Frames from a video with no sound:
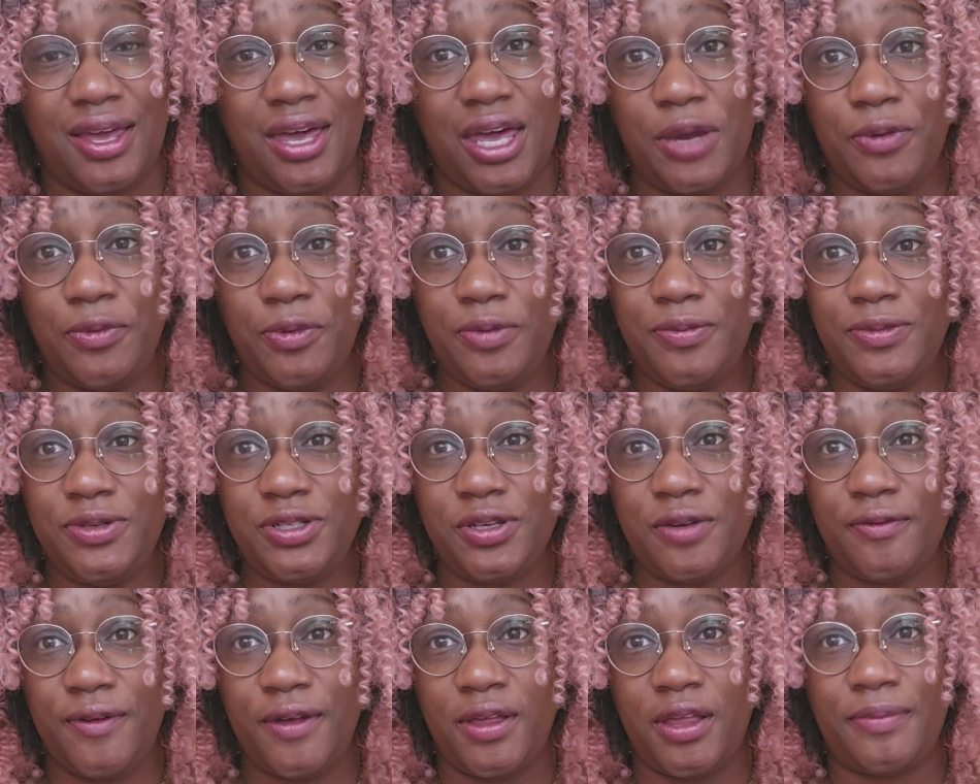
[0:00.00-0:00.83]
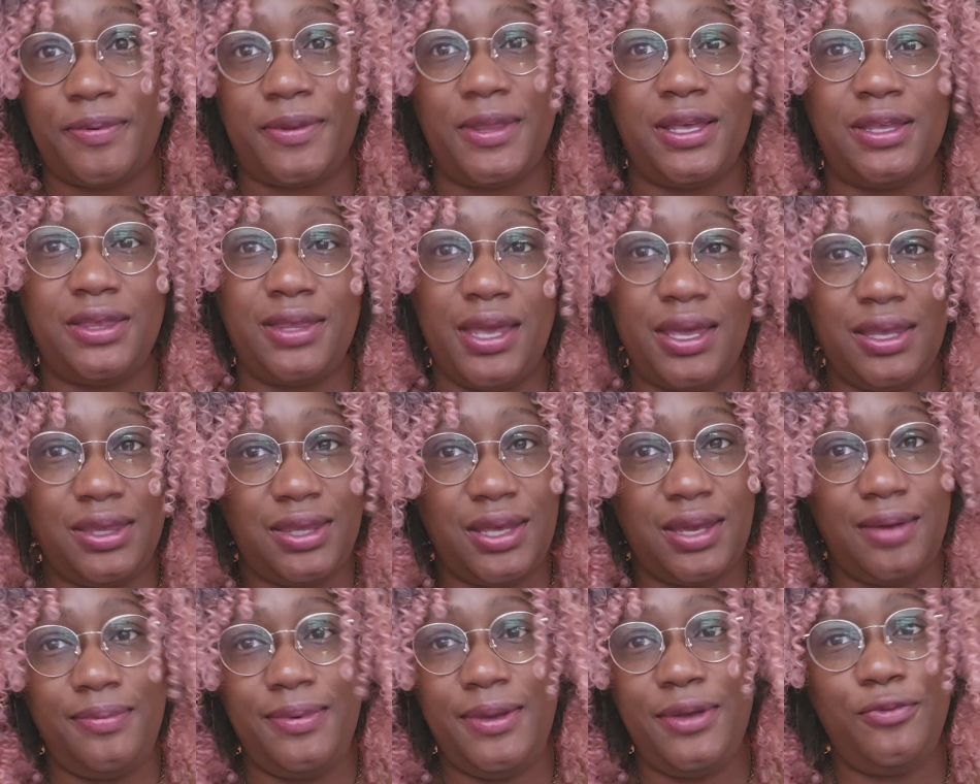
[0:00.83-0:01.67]
And rumors develop.
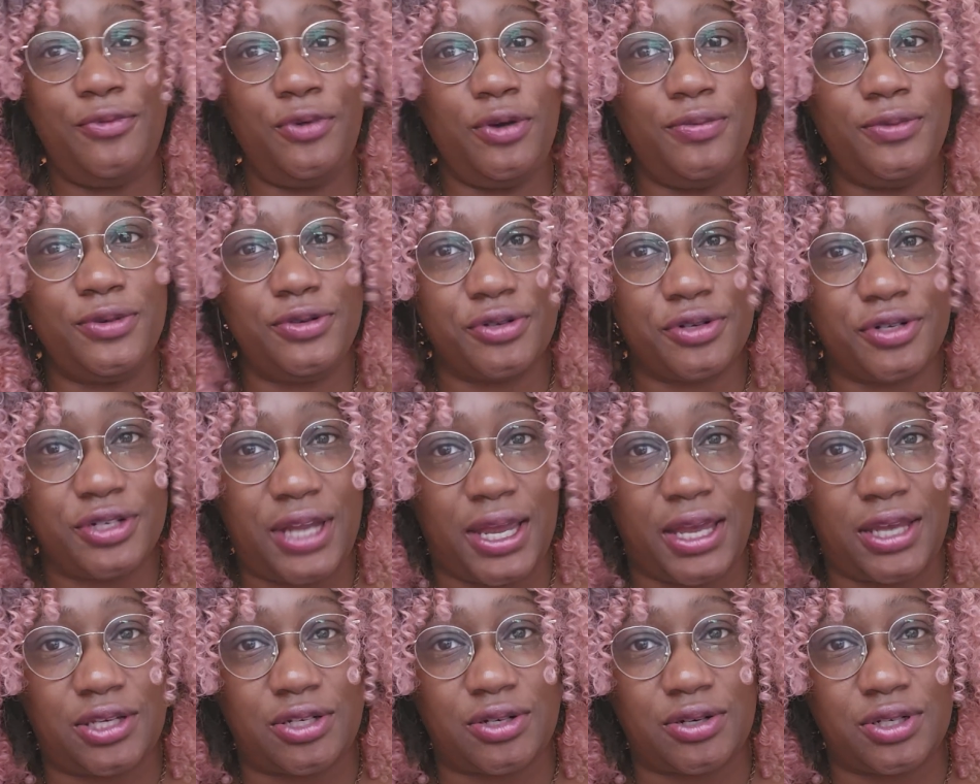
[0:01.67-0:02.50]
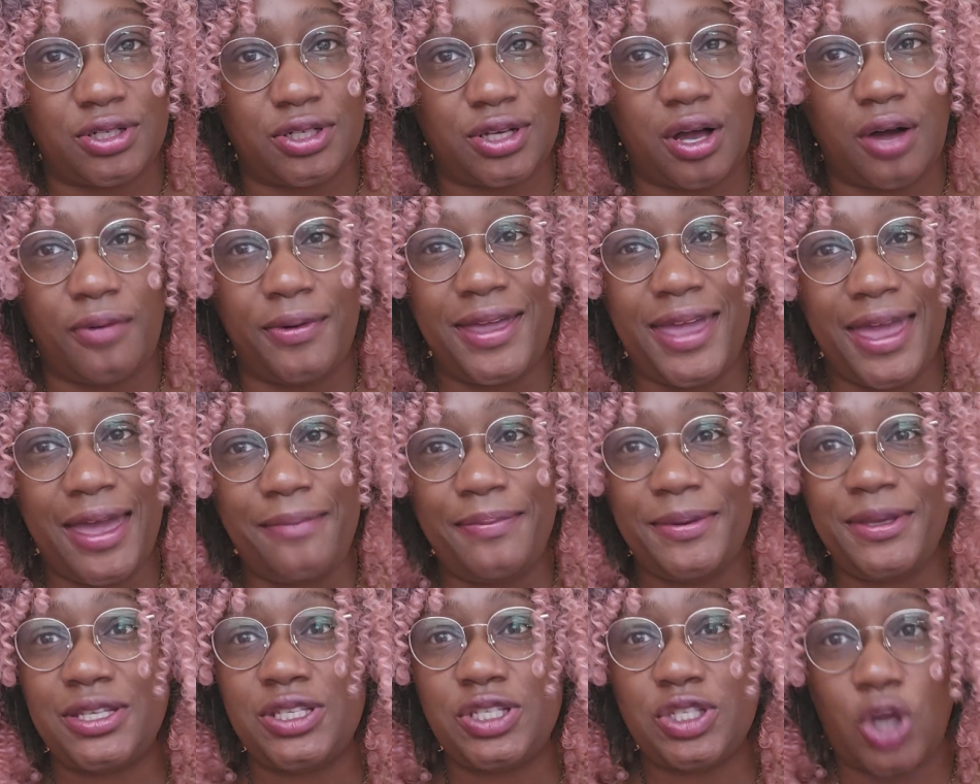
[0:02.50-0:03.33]
And rumors are dangerous, y'all. We
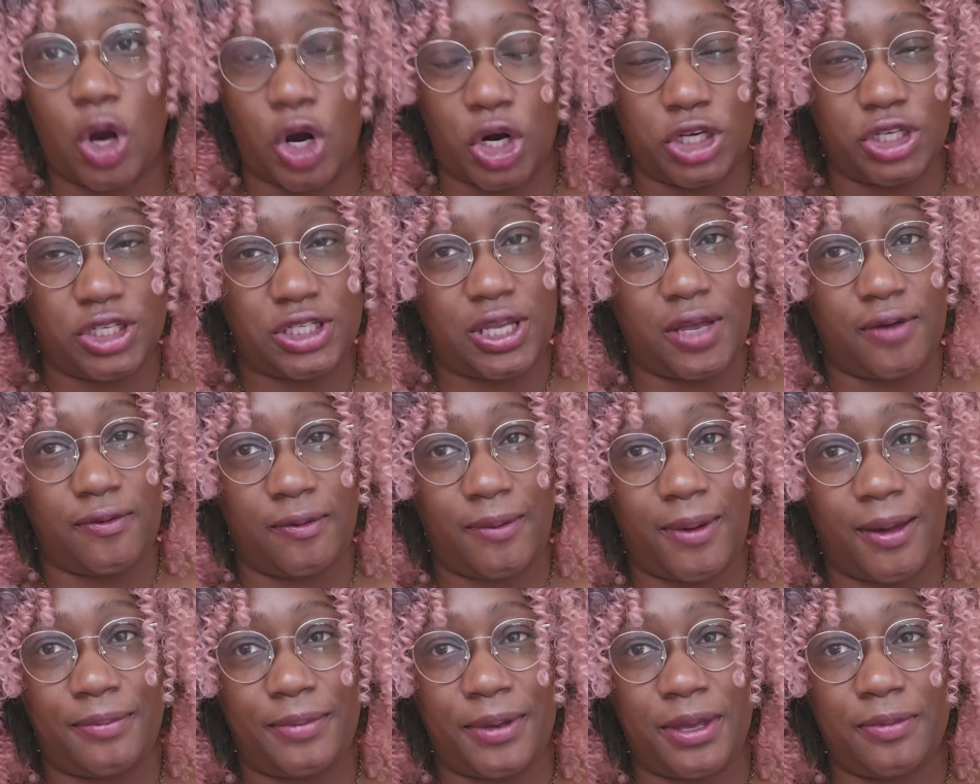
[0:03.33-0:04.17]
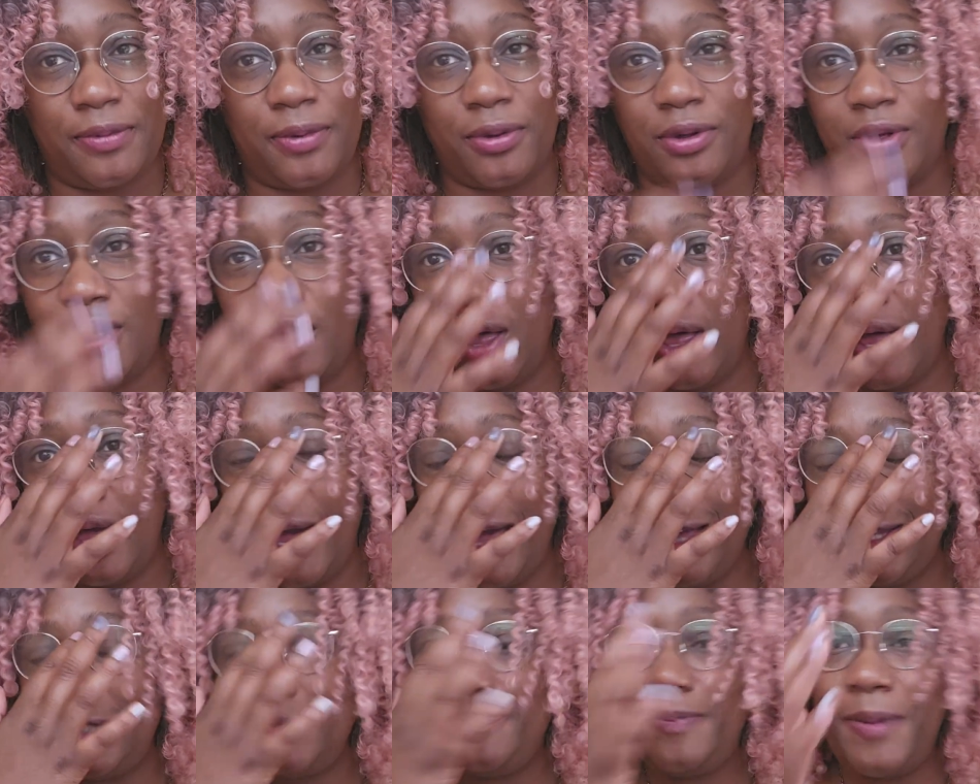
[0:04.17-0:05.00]
can't be starting stuff about people,
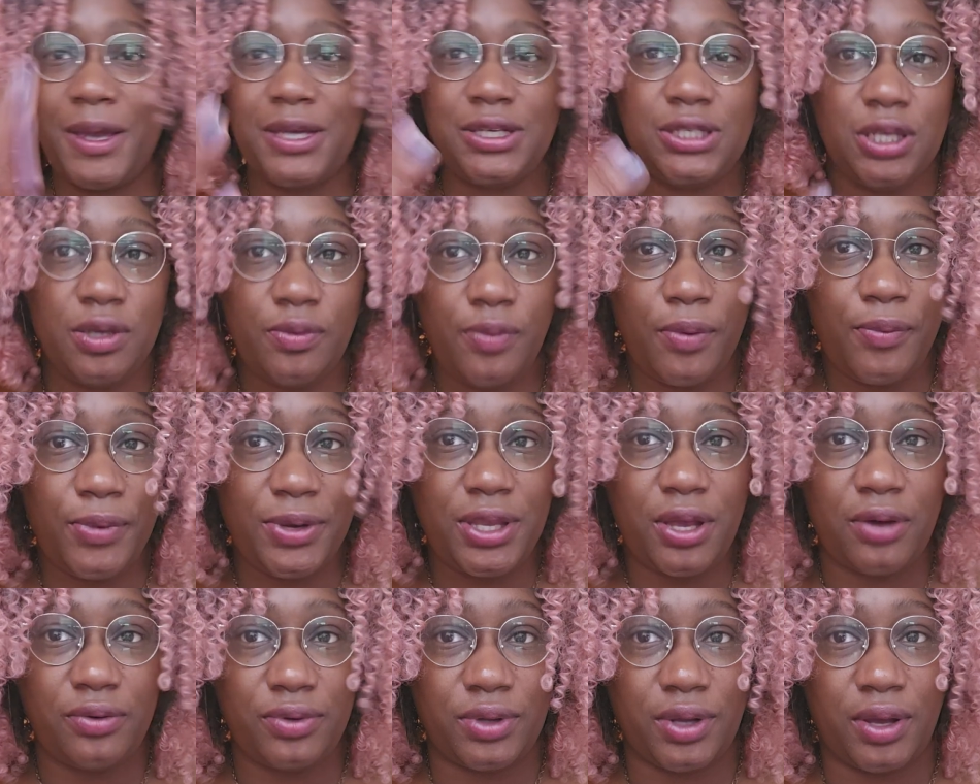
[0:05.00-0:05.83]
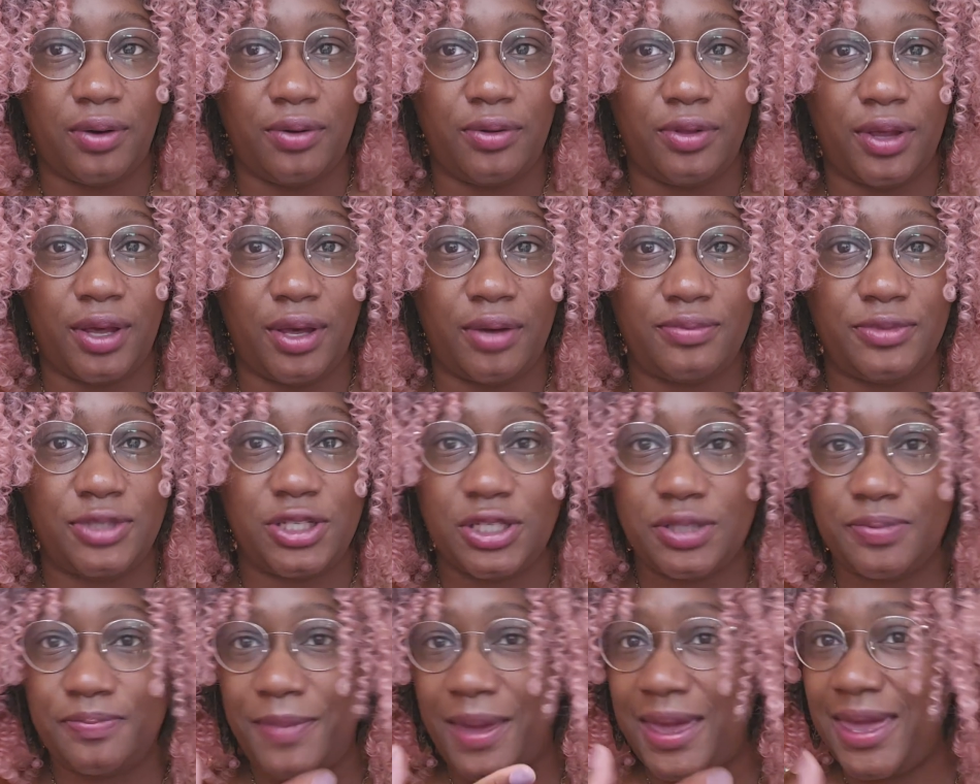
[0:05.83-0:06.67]
especially when we don't know them,
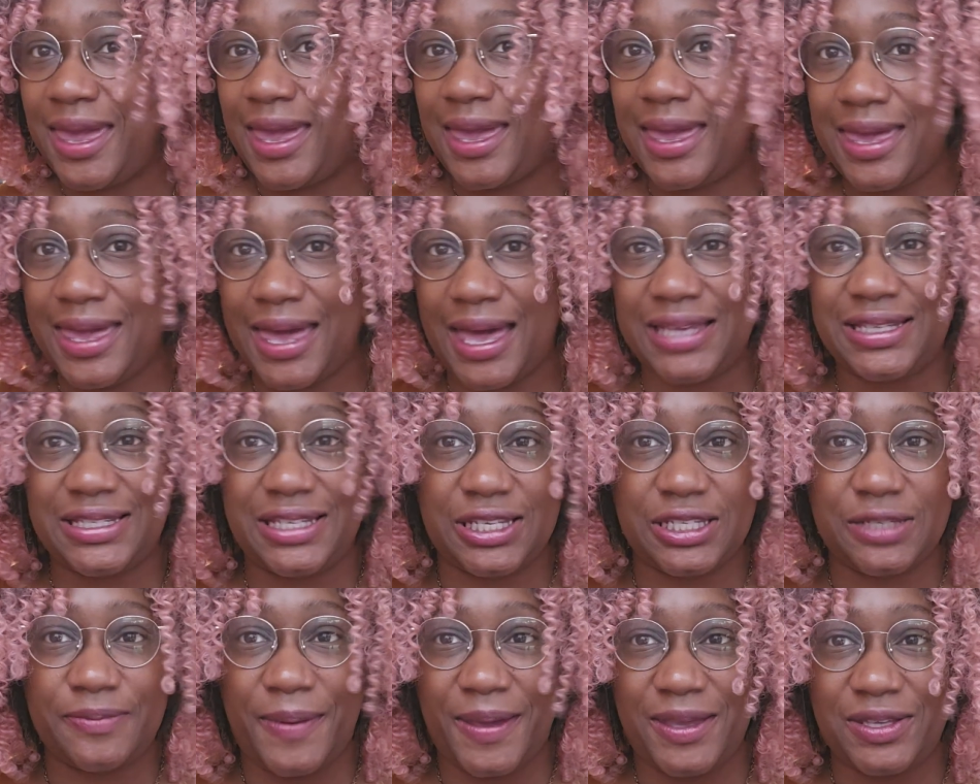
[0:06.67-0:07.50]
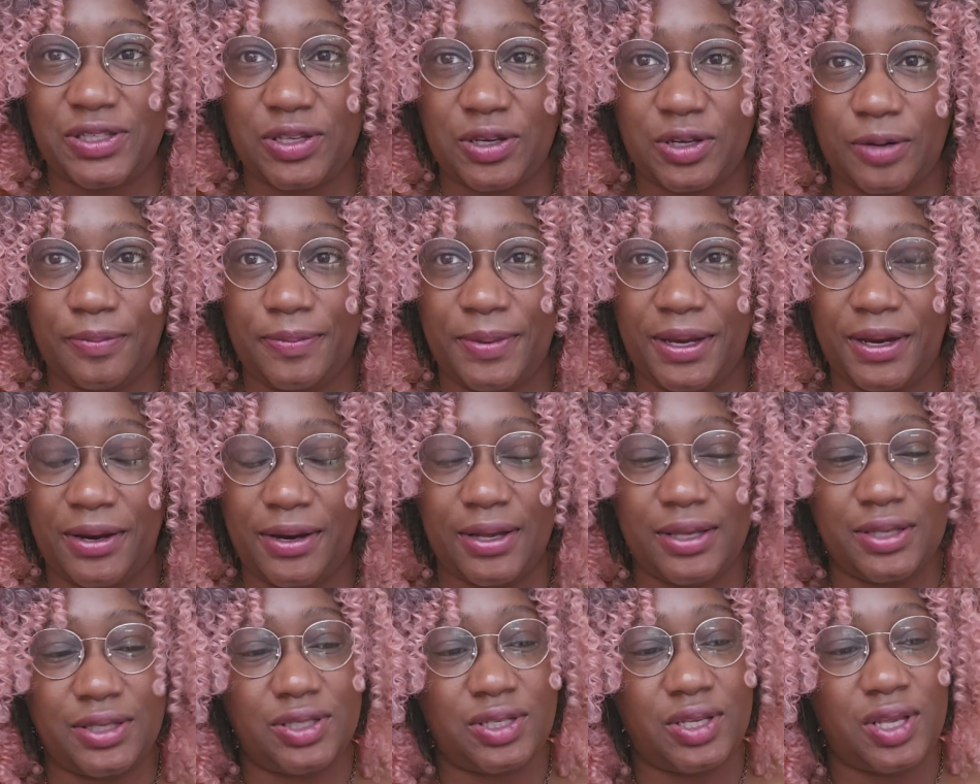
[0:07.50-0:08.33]
just making guesses based on
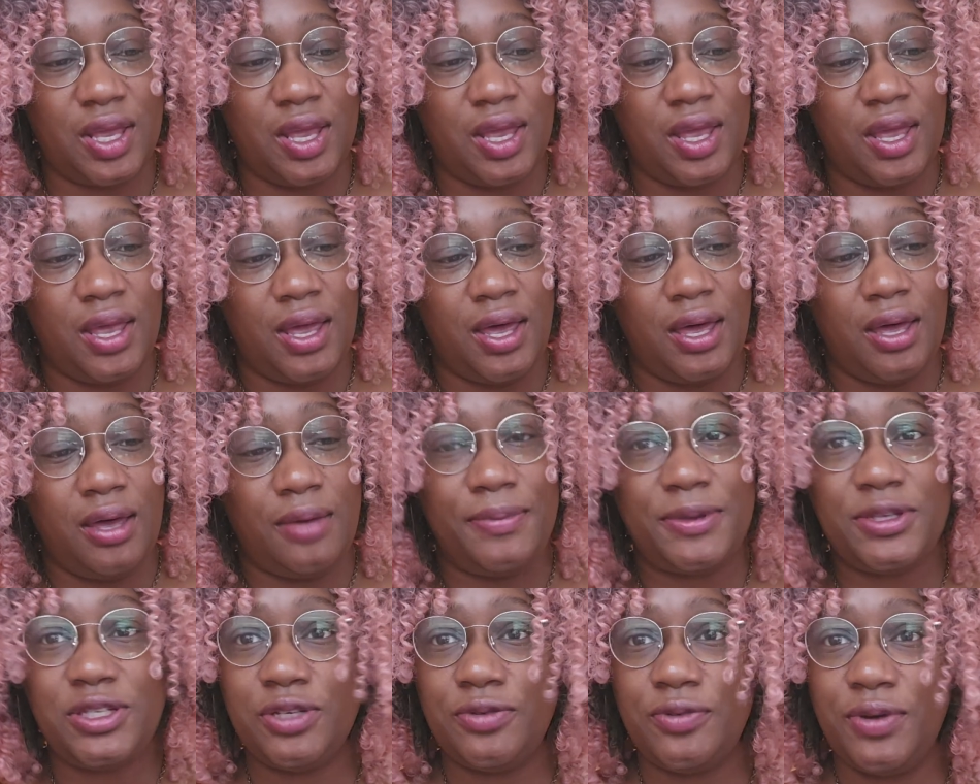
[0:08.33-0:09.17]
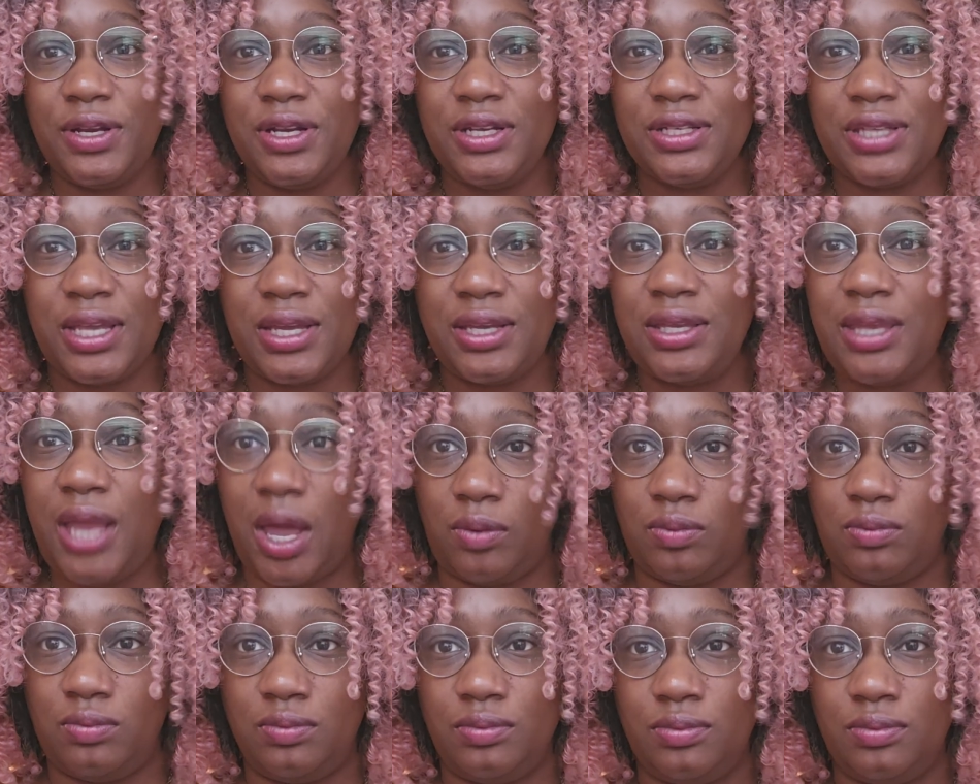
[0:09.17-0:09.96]
appearance. But Serena's like, no.